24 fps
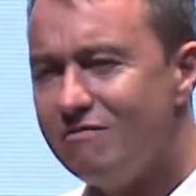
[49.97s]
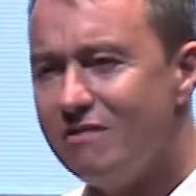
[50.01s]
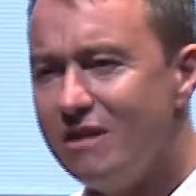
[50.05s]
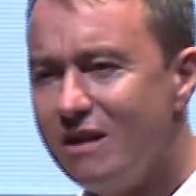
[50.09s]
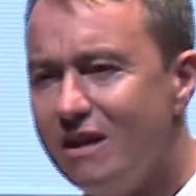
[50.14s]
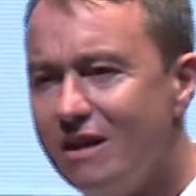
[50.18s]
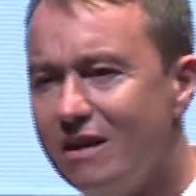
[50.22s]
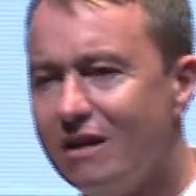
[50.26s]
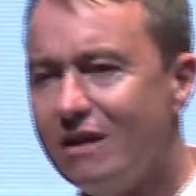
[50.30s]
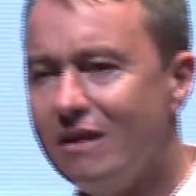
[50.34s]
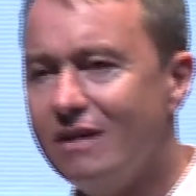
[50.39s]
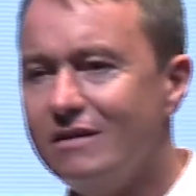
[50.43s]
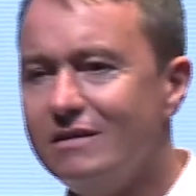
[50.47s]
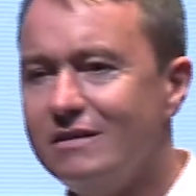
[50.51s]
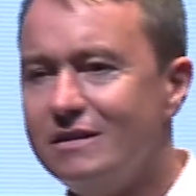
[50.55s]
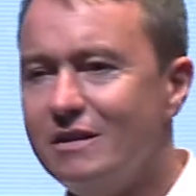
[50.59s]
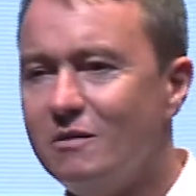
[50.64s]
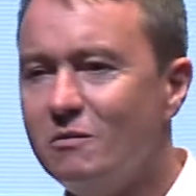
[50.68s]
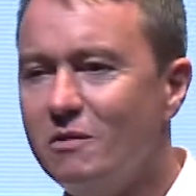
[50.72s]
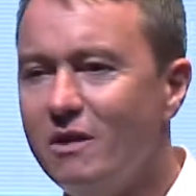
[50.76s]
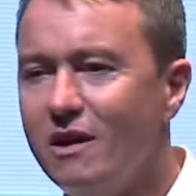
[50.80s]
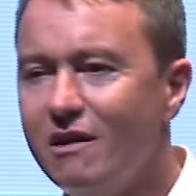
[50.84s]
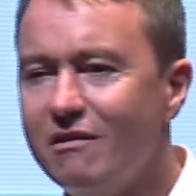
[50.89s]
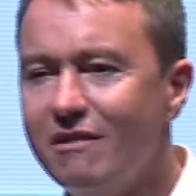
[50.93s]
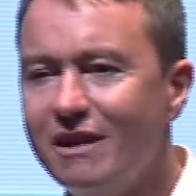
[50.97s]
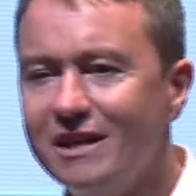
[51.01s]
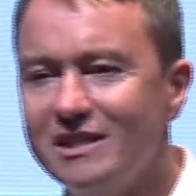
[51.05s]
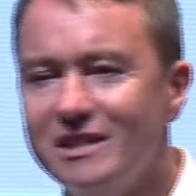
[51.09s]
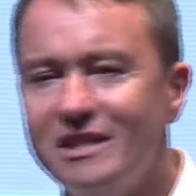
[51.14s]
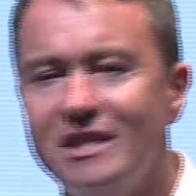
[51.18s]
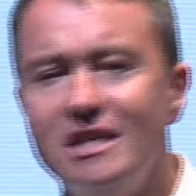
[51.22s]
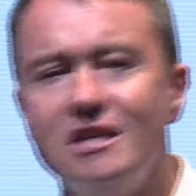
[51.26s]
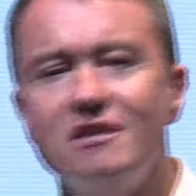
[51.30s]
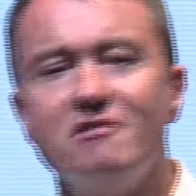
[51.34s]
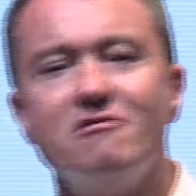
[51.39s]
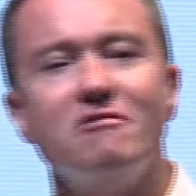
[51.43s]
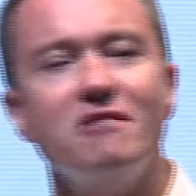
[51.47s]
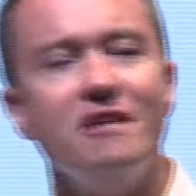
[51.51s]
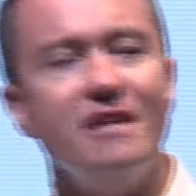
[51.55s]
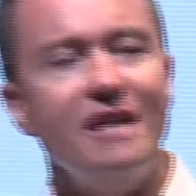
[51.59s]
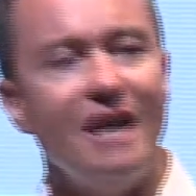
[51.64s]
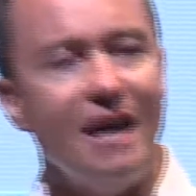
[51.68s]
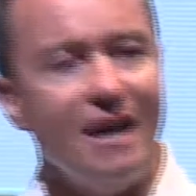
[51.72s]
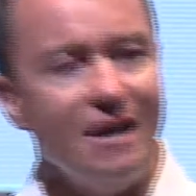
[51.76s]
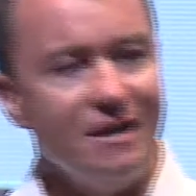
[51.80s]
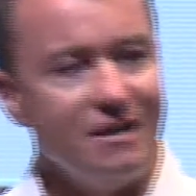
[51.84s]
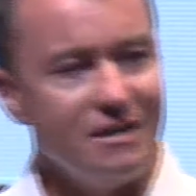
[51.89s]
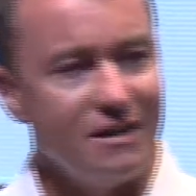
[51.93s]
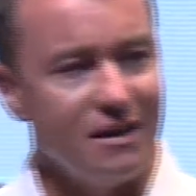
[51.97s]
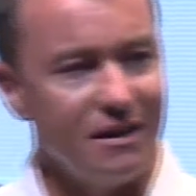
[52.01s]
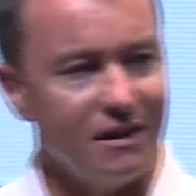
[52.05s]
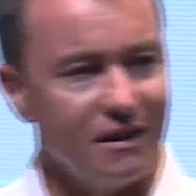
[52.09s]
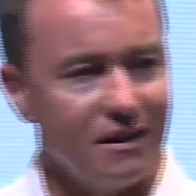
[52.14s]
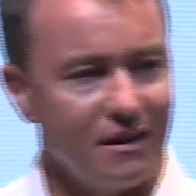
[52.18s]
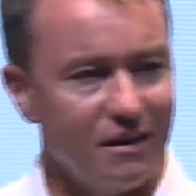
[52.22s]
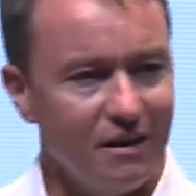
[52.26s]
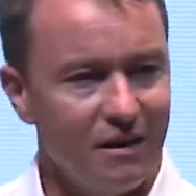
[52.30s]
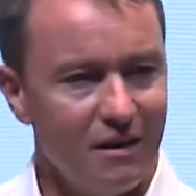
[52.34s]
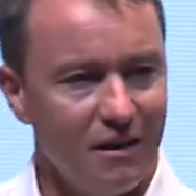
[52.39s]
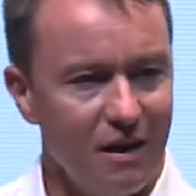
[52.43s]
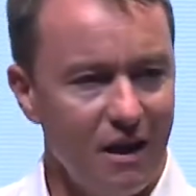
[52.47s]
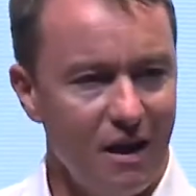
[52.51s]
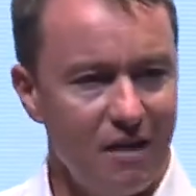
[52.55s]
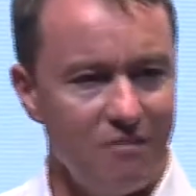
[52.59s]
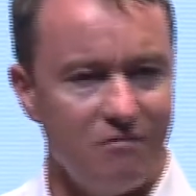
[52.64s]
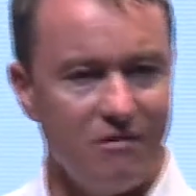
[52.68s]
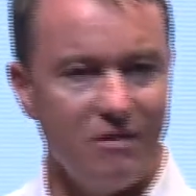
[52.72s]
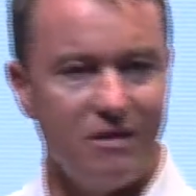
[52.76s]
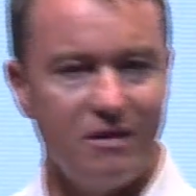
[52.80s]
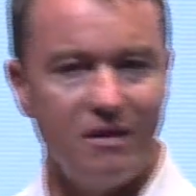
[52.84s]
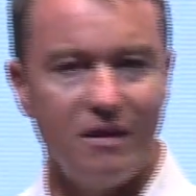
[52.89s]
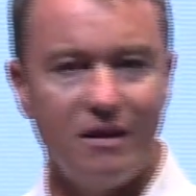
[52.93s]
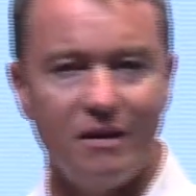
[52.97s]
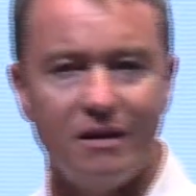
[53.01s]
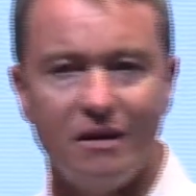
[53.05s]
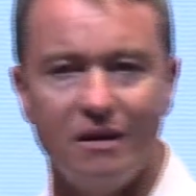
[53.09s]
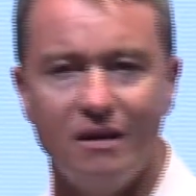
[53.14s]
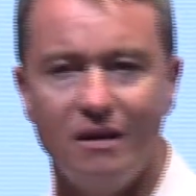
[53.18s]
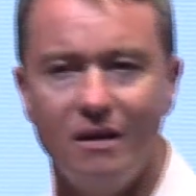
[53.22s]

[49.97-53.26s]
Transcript: realized that we are actually creating everything.